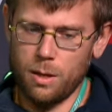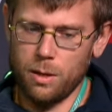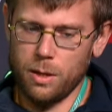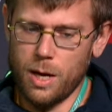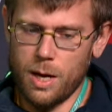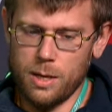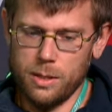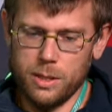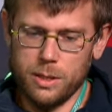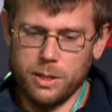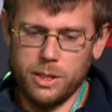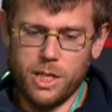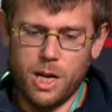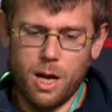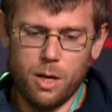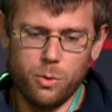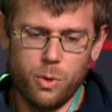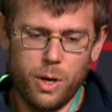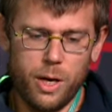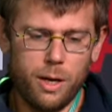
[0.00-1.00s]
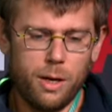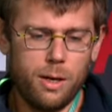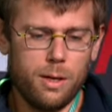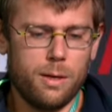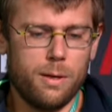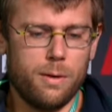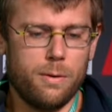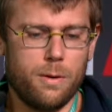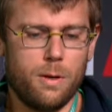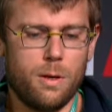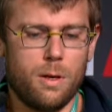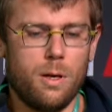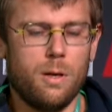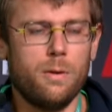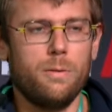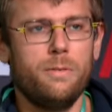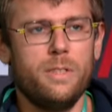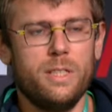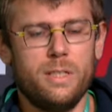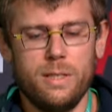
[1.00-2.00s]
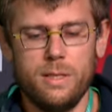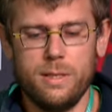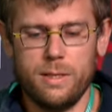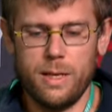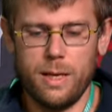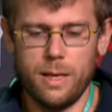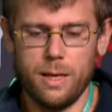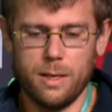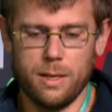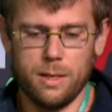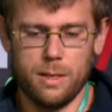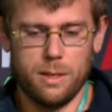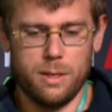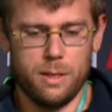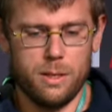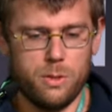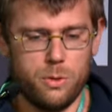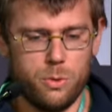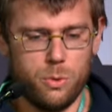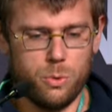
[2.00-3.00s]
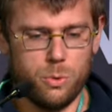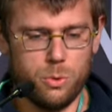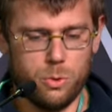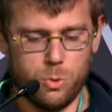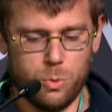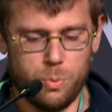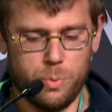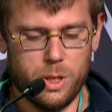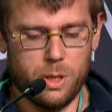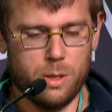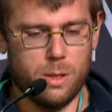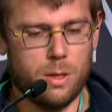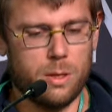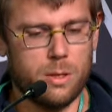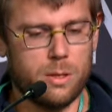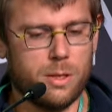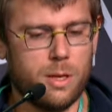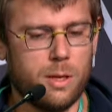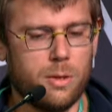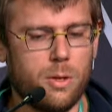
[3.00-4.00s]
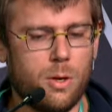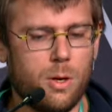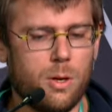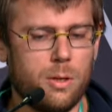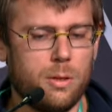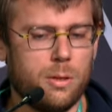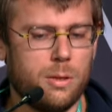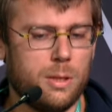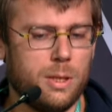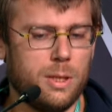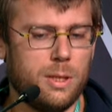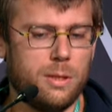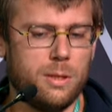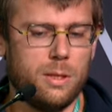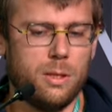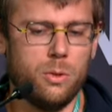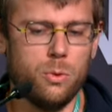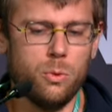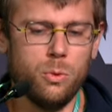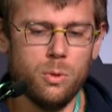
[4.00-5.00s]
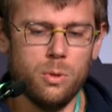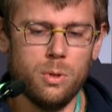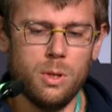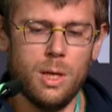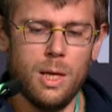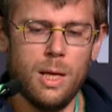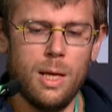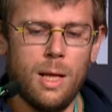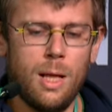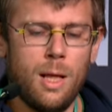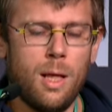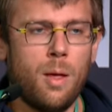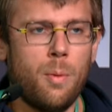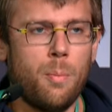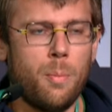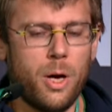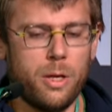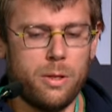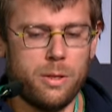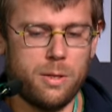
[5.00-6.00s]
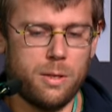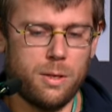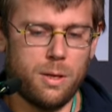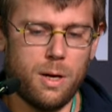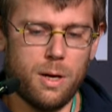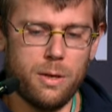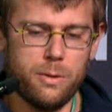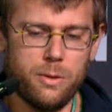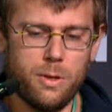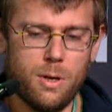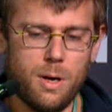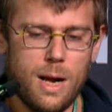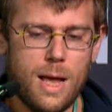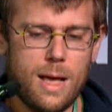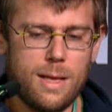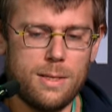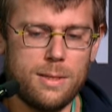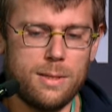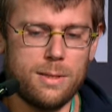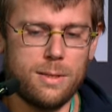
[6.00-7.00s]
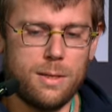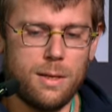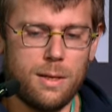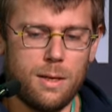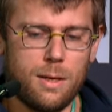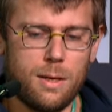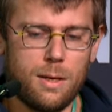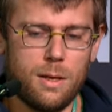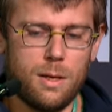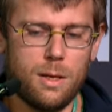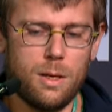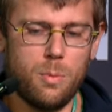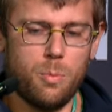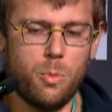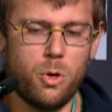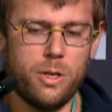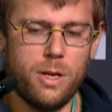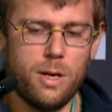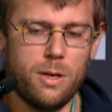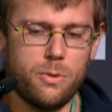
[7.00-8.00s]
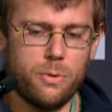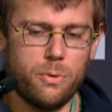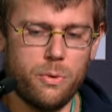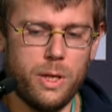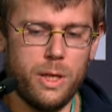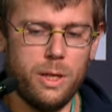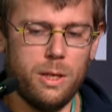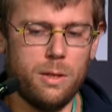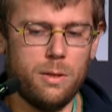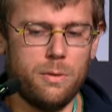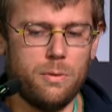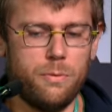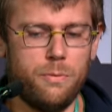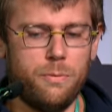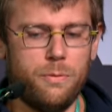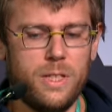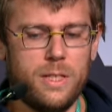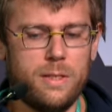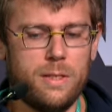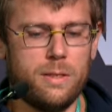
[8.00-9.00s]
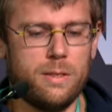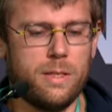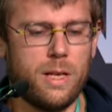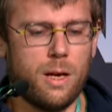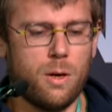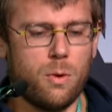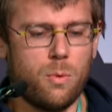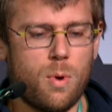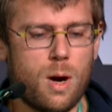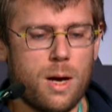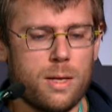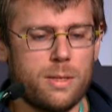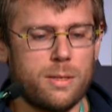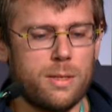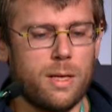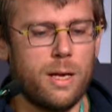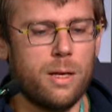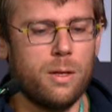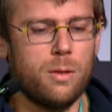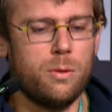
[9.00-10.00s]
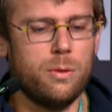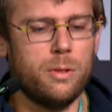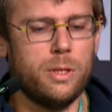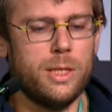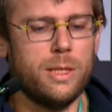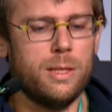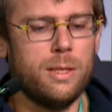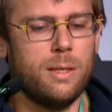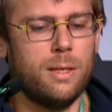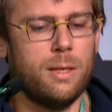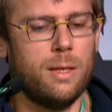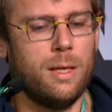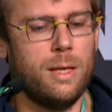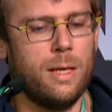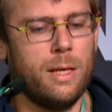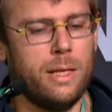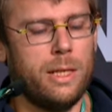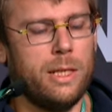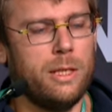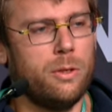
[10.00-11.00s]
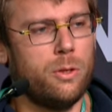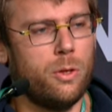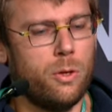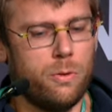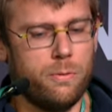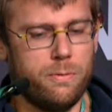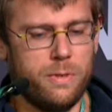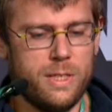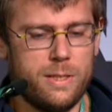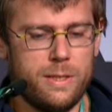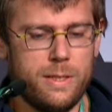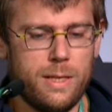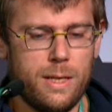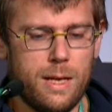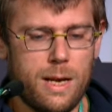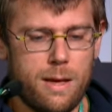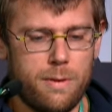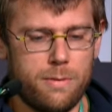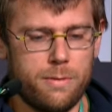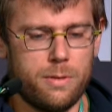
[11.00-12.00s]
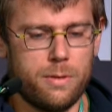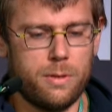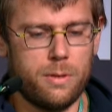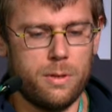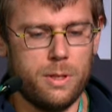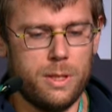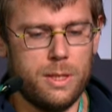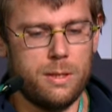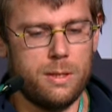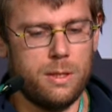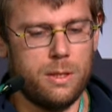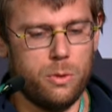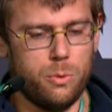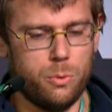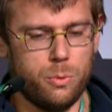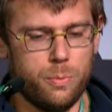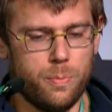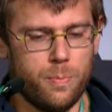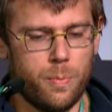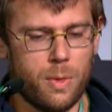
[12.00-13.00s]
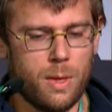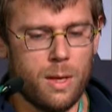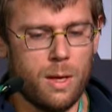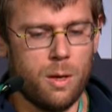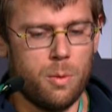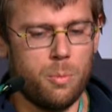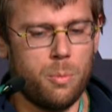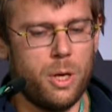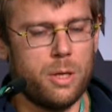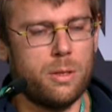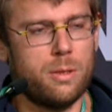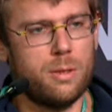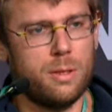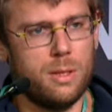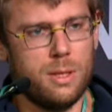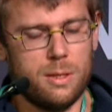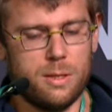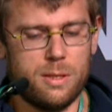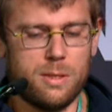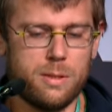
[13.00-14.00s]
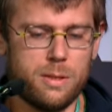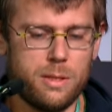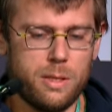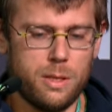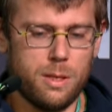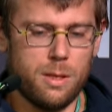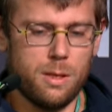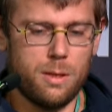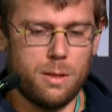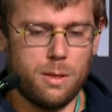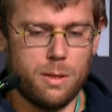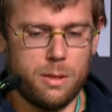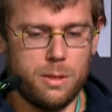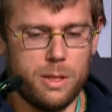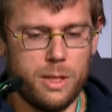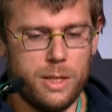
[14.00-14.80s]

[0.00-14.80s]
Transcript: Regarding the hardware, VCSEC is used to be a standalone ECU, but on the last Model 3, VCSEC was included in the VC left ECU, but it's still a